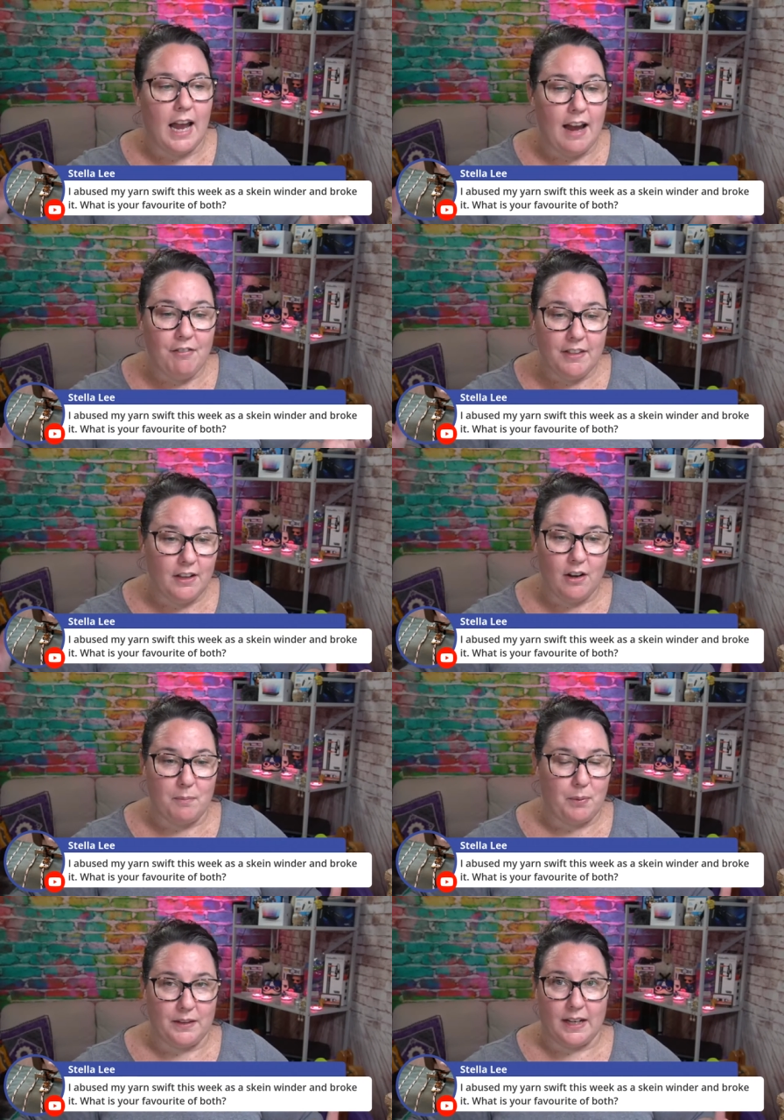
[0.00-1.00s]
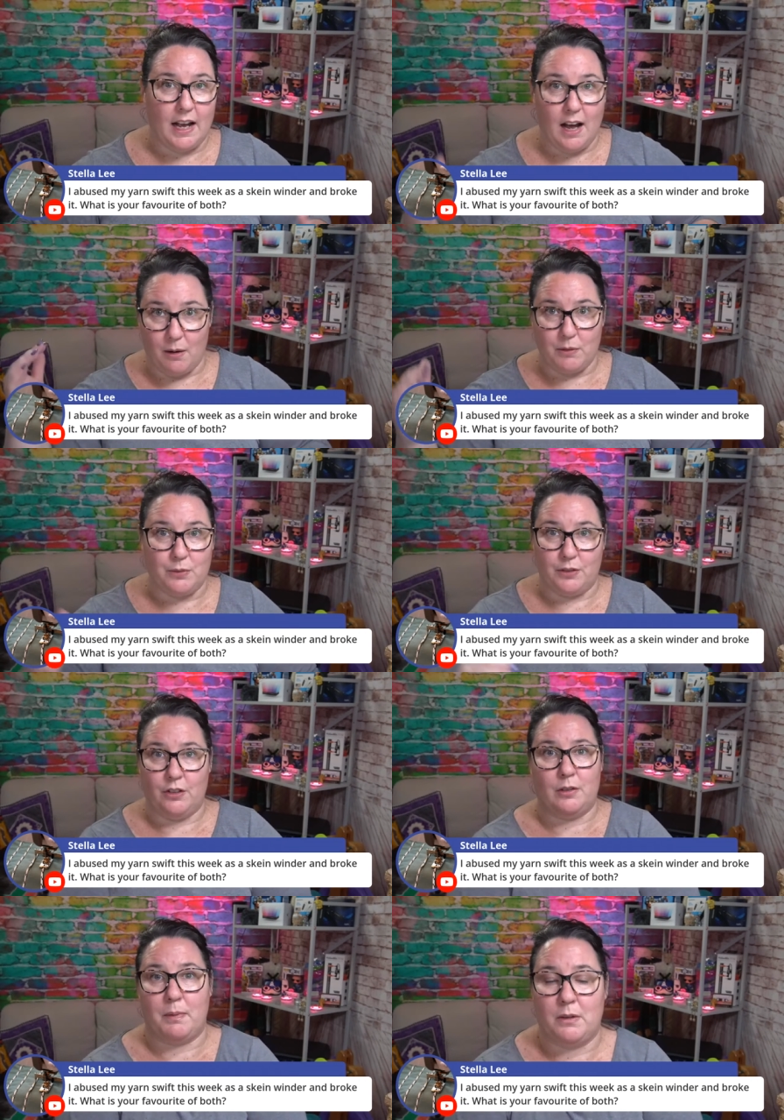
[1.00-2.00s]
Everything I put in the cart was
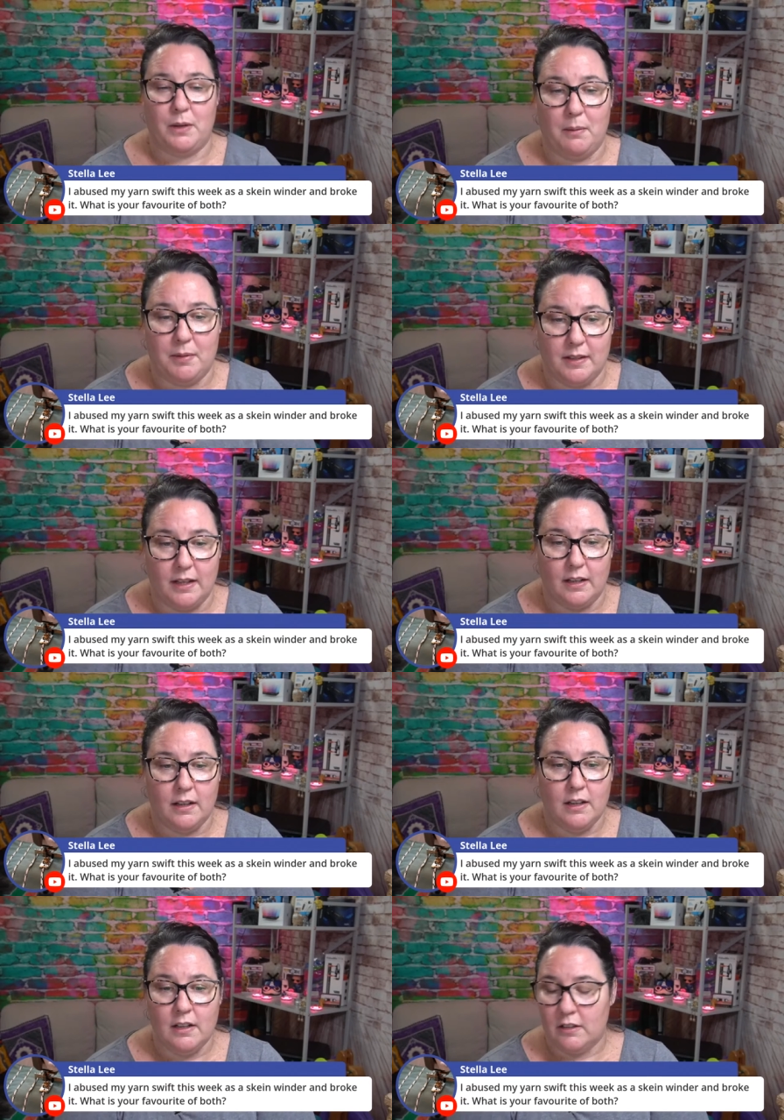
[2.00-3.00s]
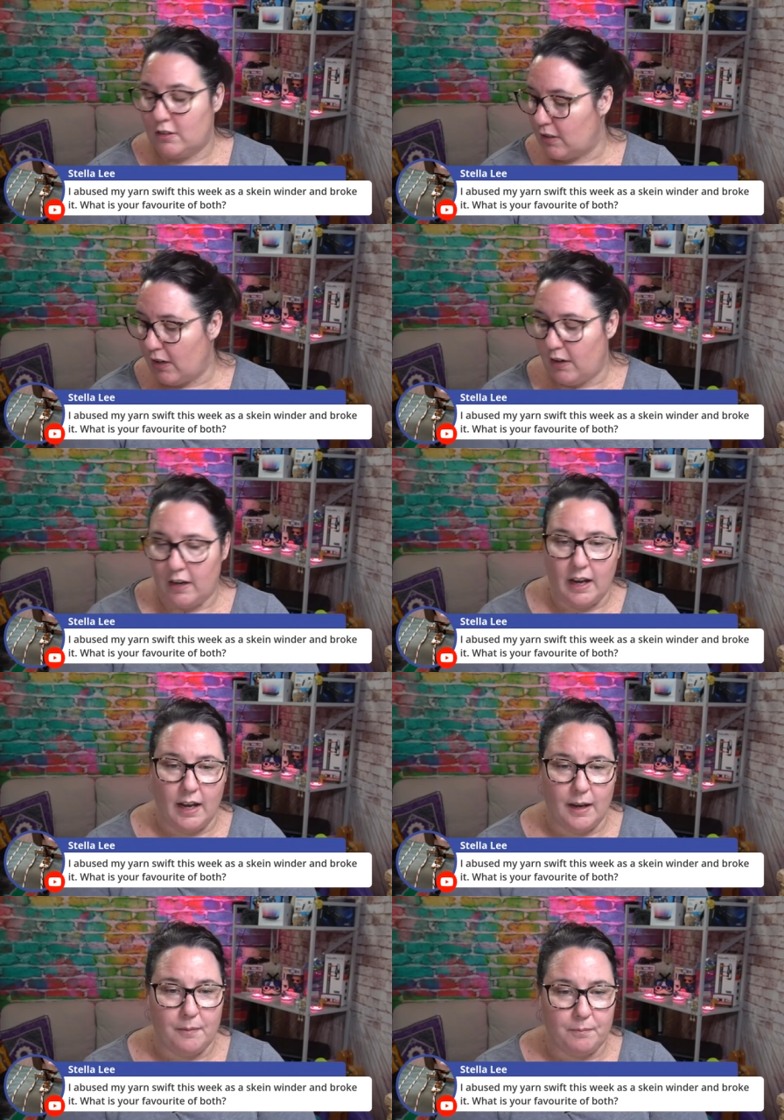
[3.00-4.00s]
reduced by 20%. So,
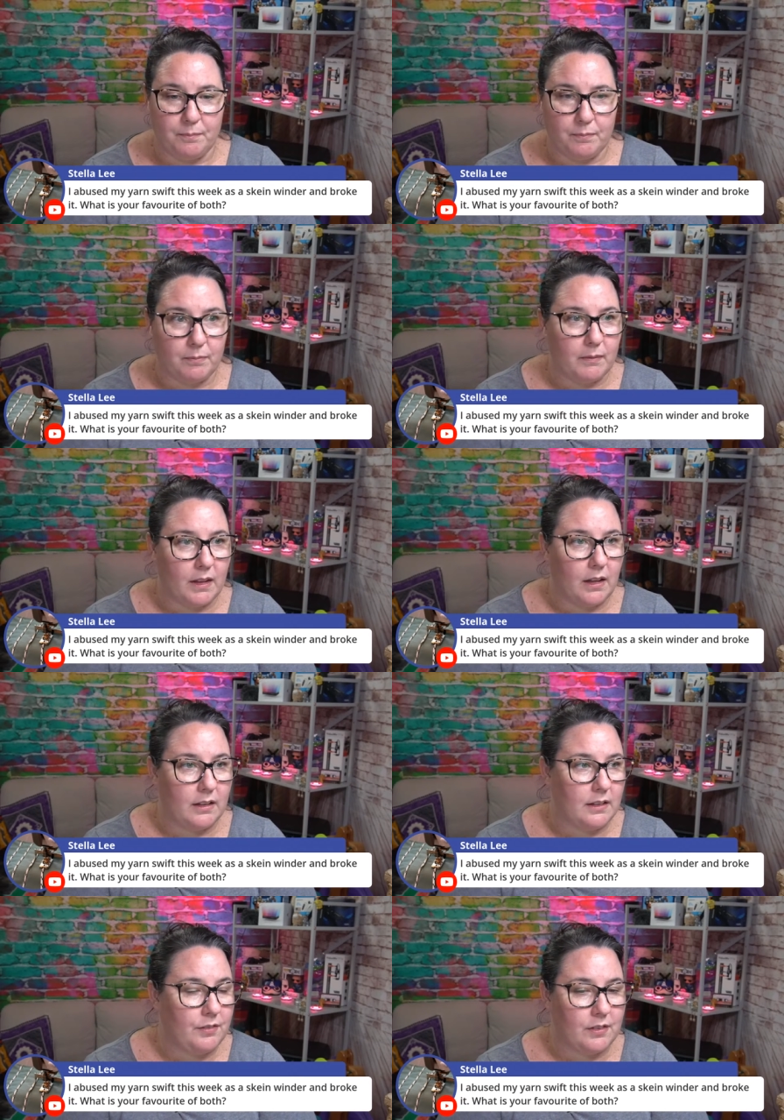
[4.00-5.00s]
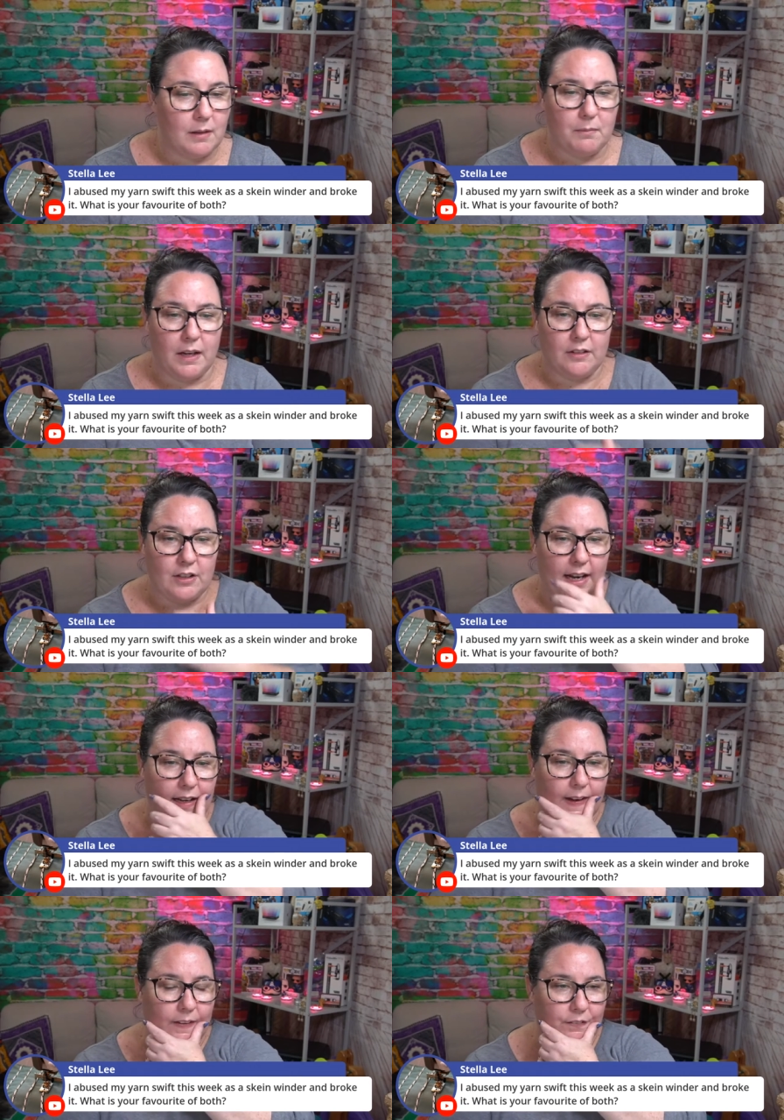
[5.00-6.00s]
um, if some uh,
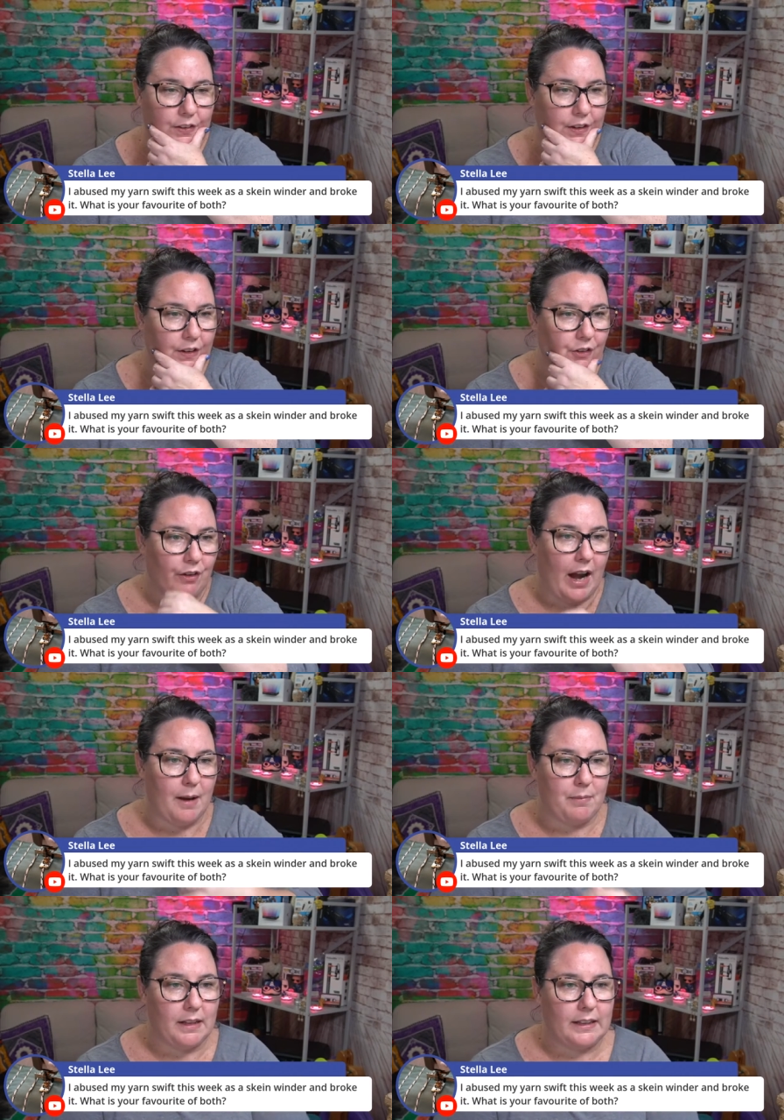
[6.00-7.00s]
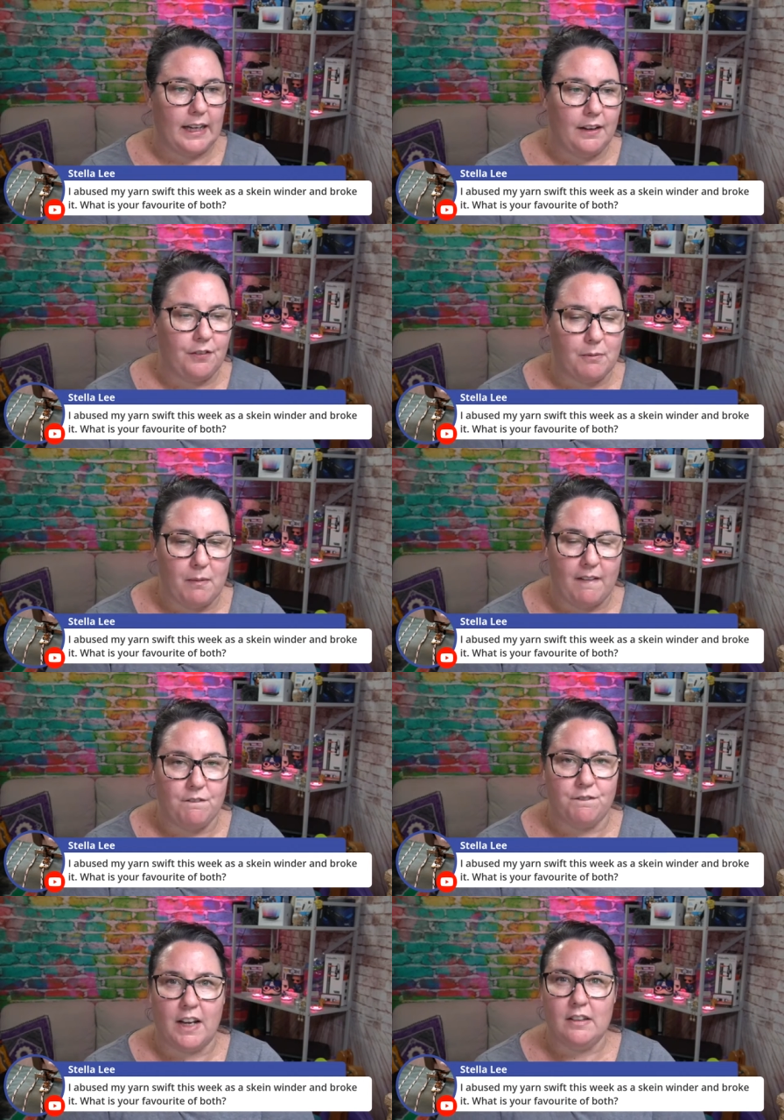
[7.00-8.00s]
Jackie, if you can grab the link from my
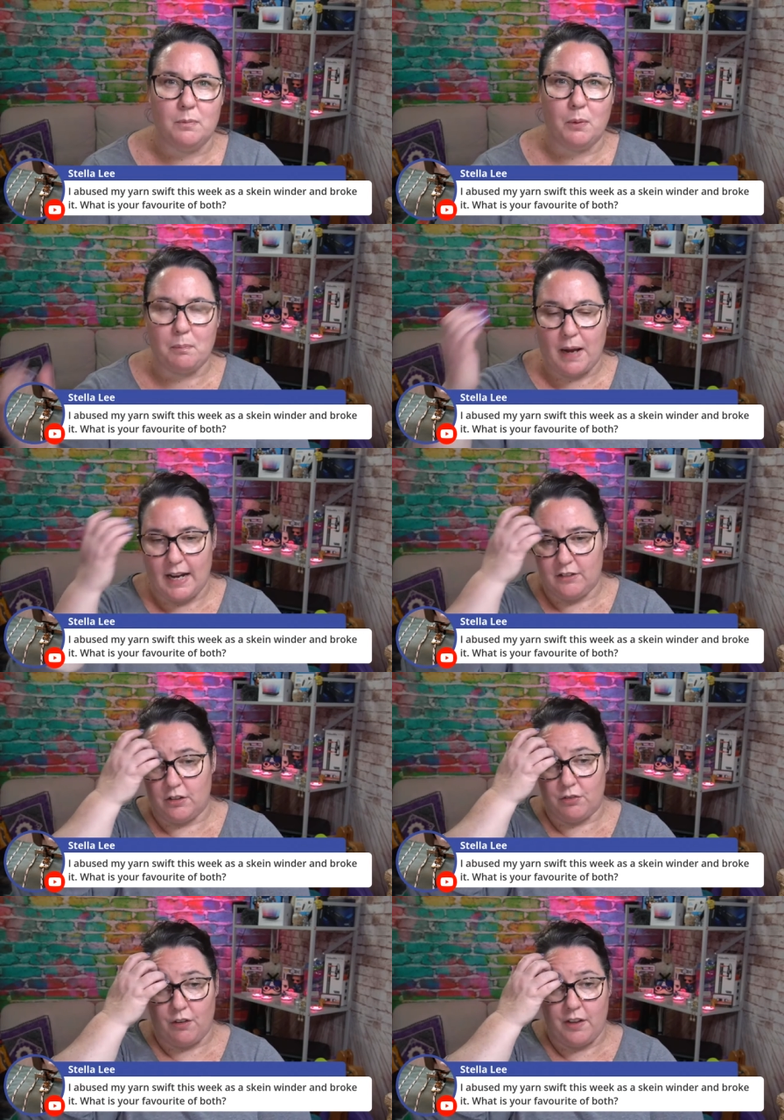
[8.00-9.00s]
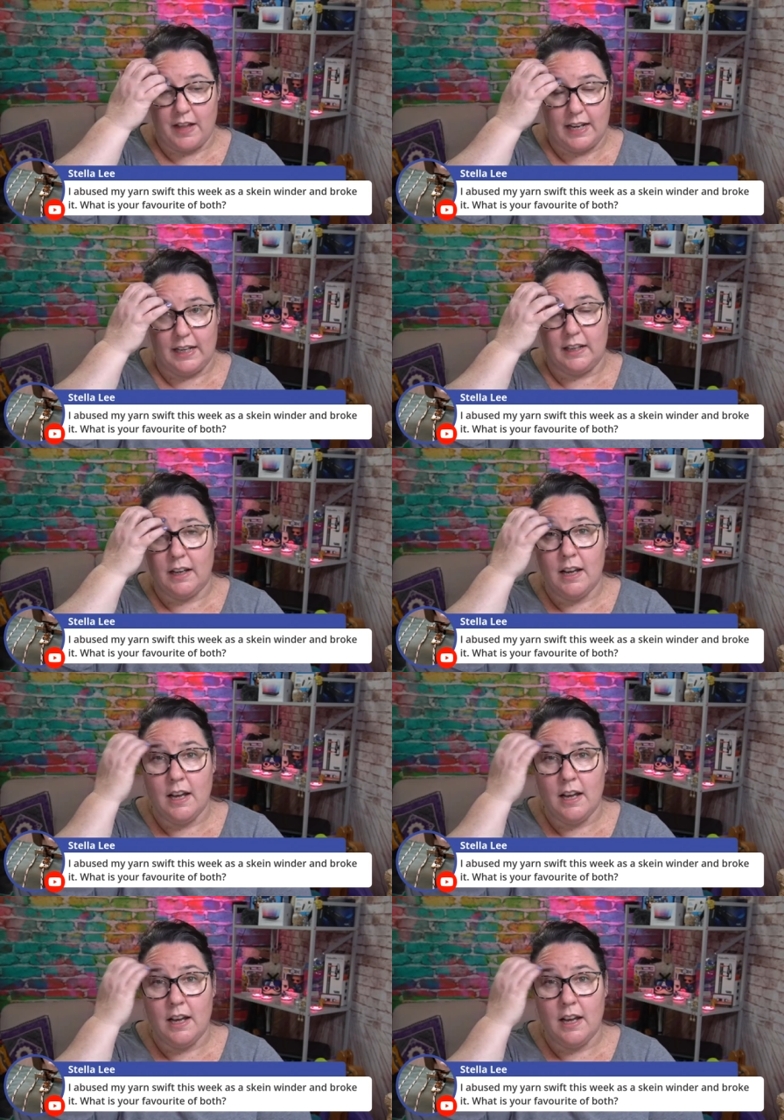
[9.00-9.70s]
Facebook page and throw that in,